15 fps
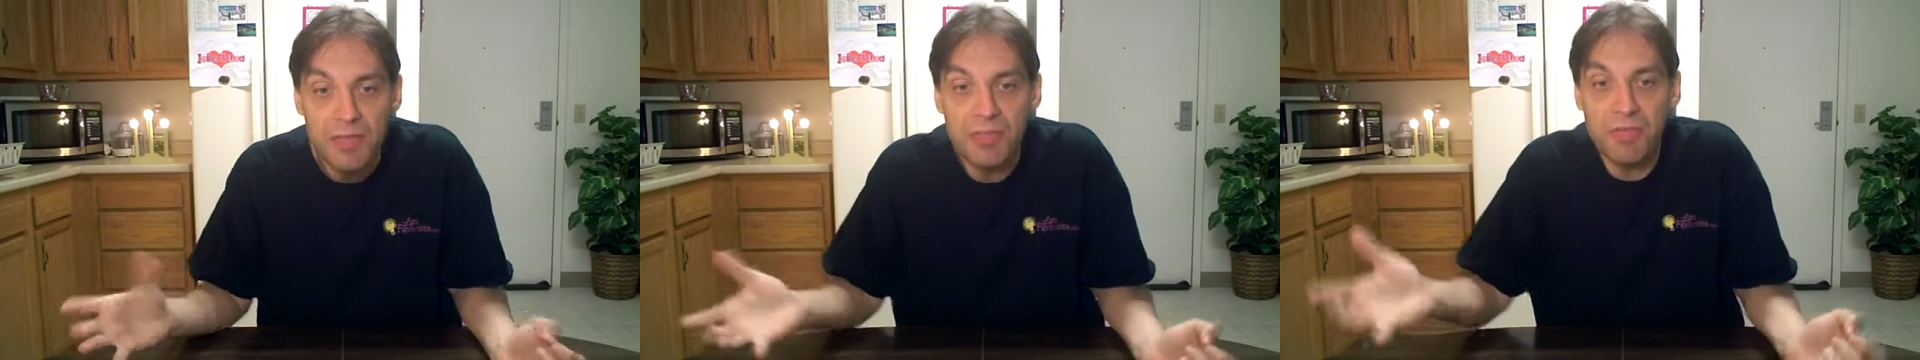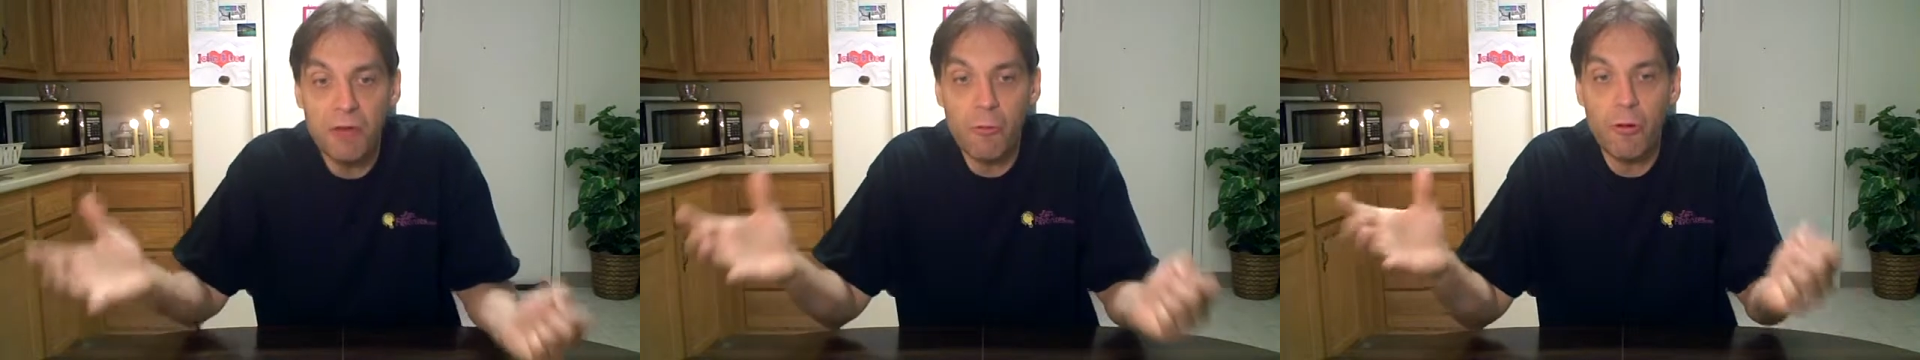
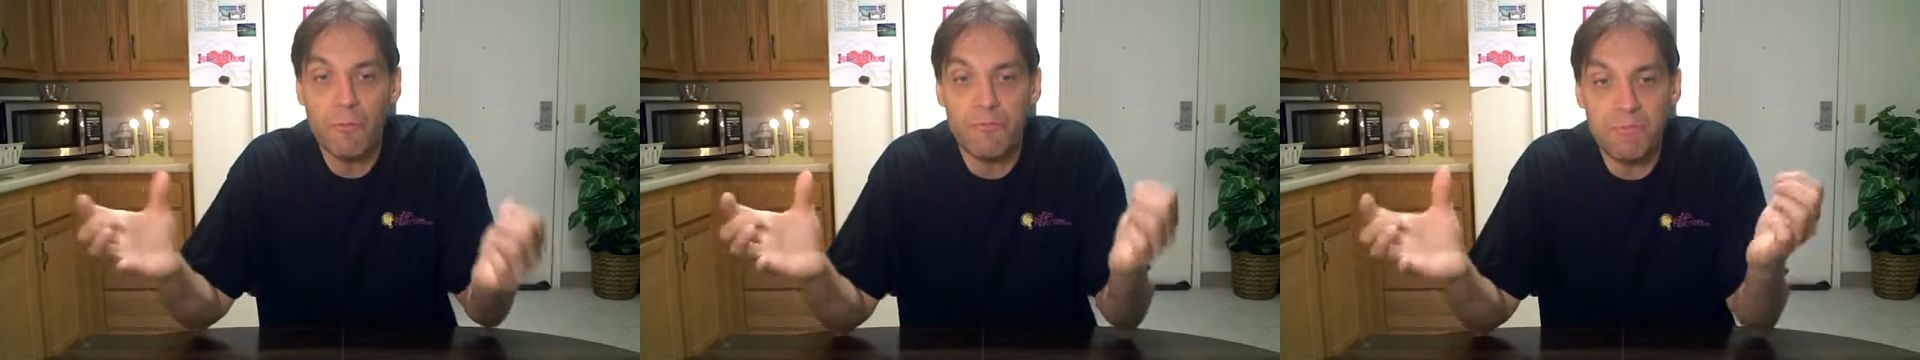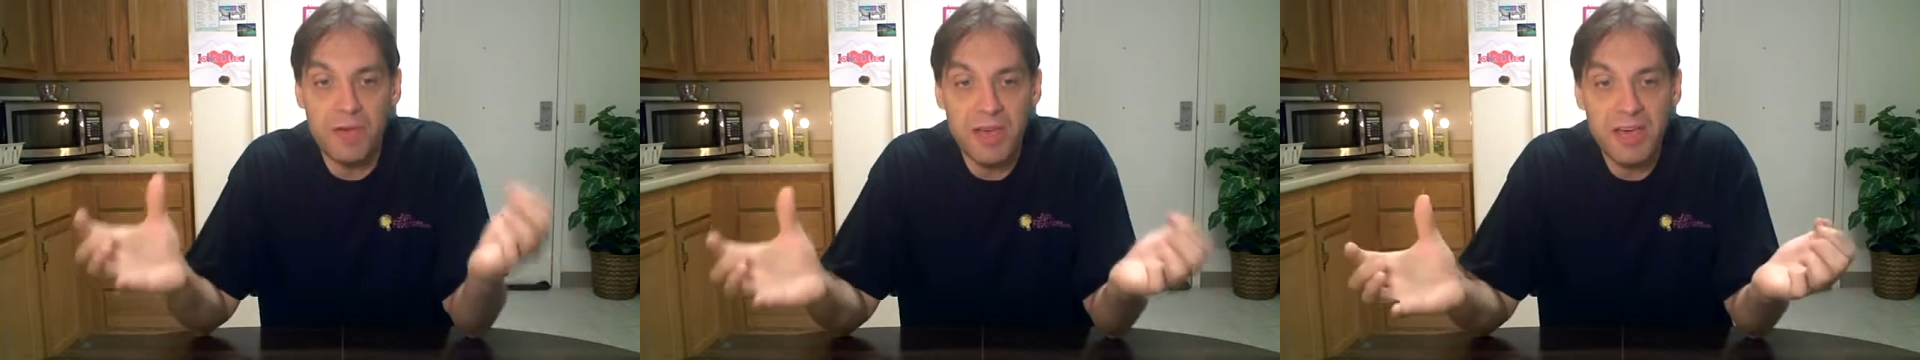They were
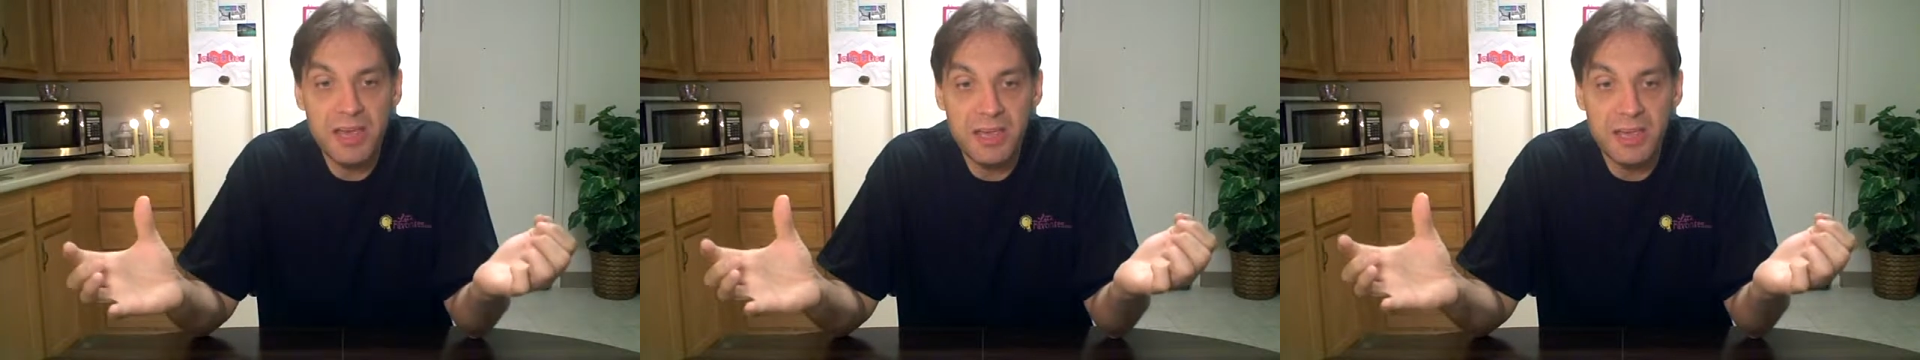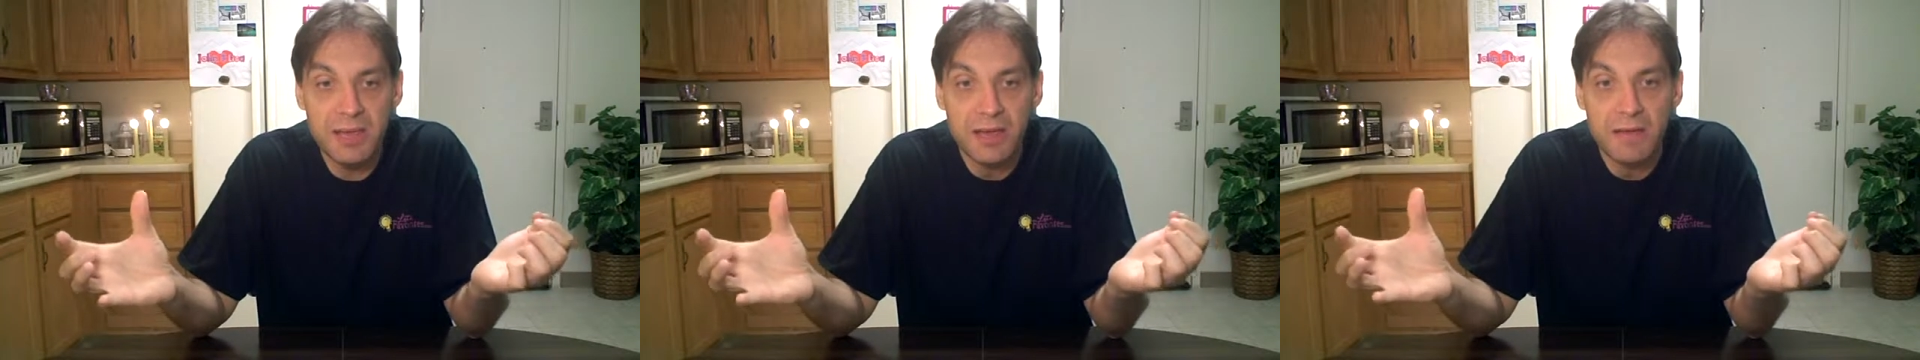
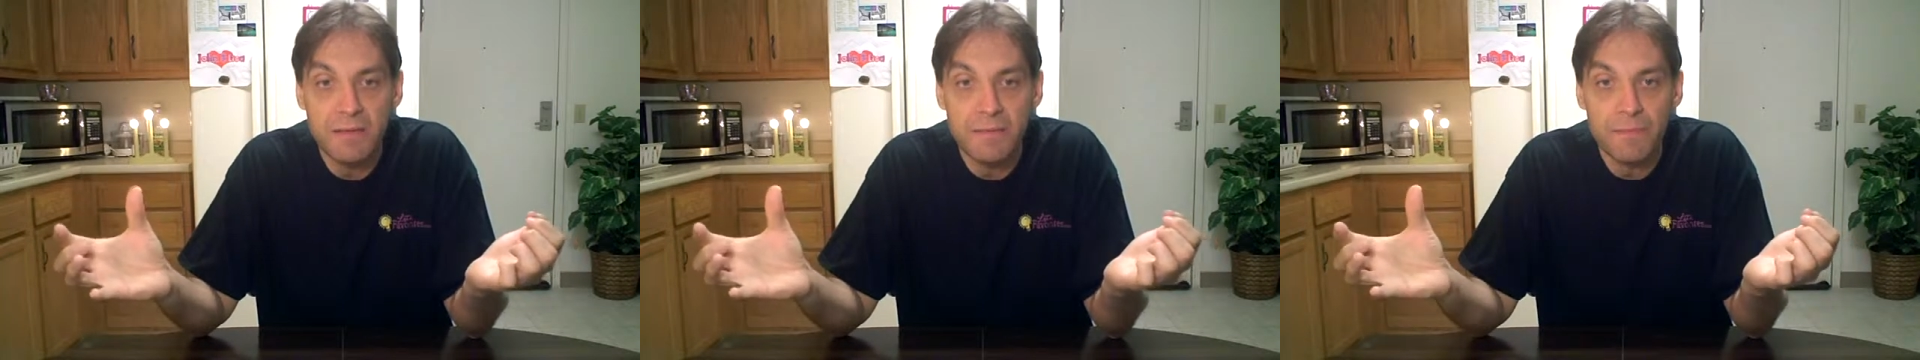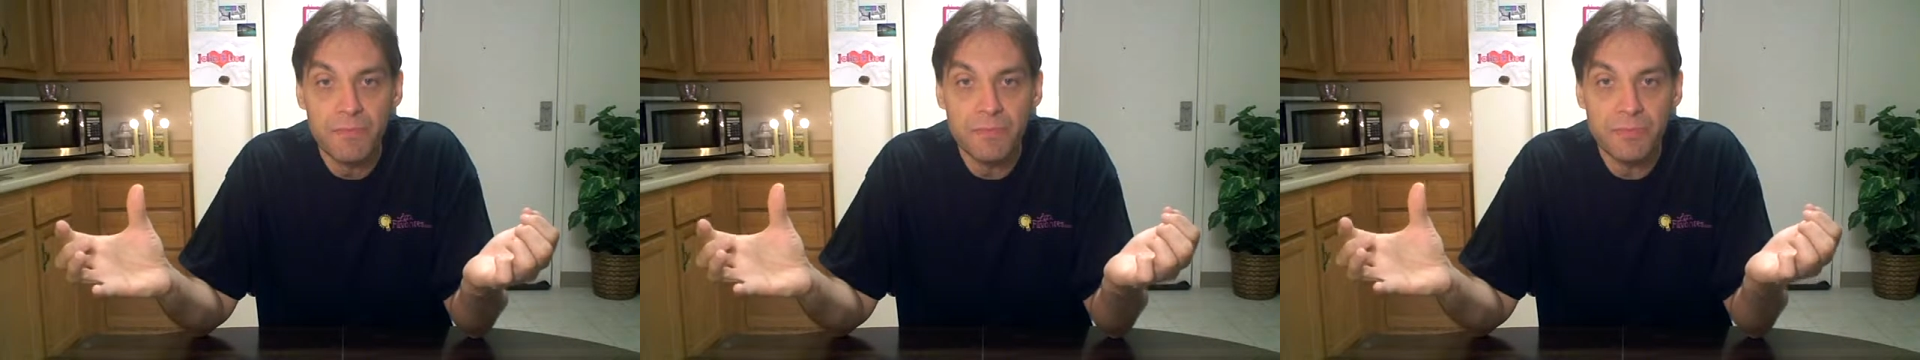big. Yep.